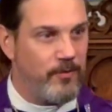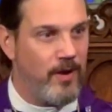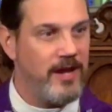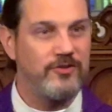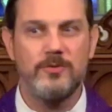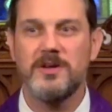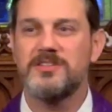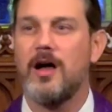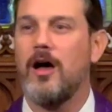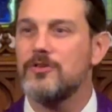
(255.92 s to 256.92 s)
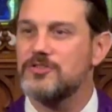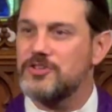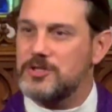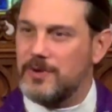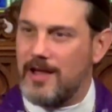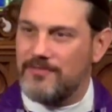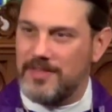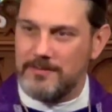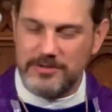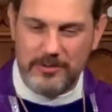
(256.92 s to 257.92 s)
Right? Do unto others as you would have
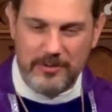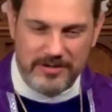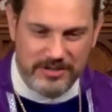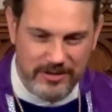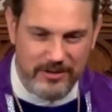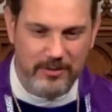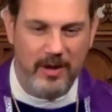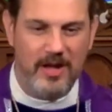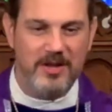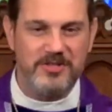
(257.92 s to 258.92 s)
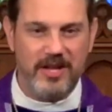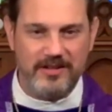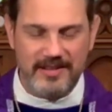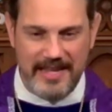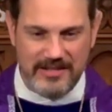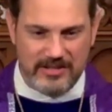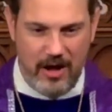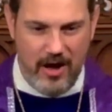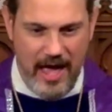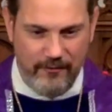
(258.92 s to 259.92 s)
them do unto you. Suddenly he
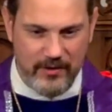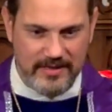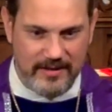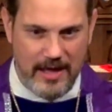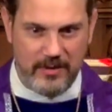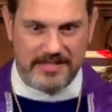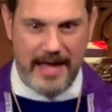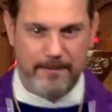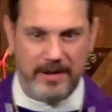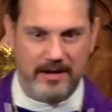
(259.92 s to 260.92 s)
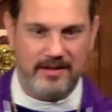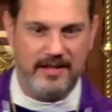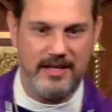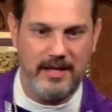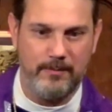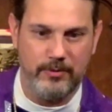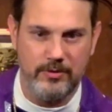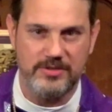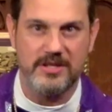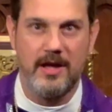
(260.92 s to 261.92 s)
saw everything that was happening to the
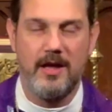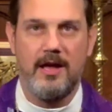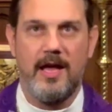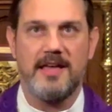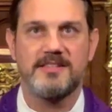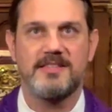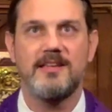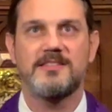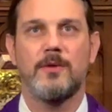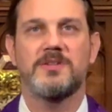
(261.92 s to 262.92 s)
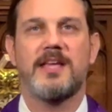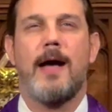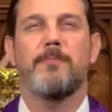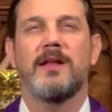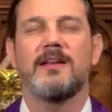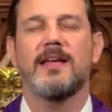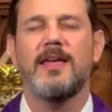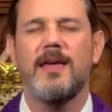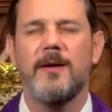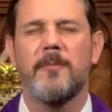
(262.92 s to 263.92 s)
Hebrews as things that was happening to
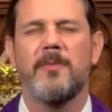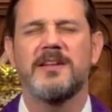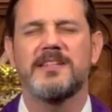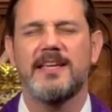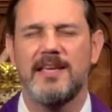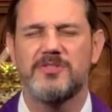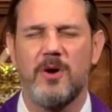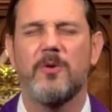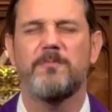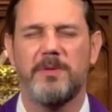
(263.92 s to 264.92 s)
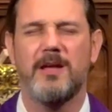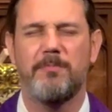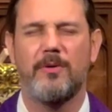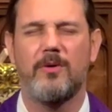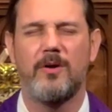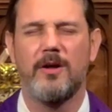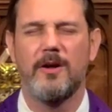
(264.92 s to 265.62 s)
him and to his own people.